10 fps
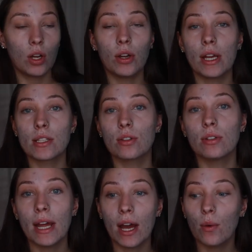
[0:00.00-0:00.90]
Okay, so
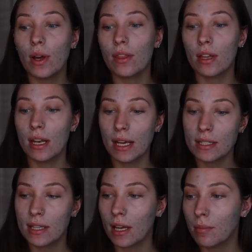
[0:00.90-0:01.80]
now the
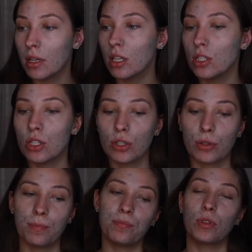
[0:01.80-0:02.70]
next thing I'm gonna
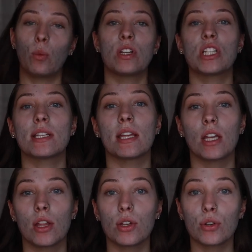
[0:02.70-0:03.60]
do, which is
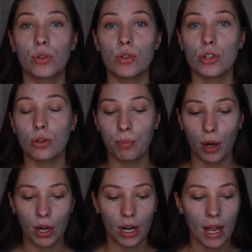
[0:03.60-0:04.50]
another crucial
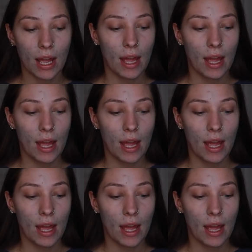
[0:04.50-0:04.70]
part,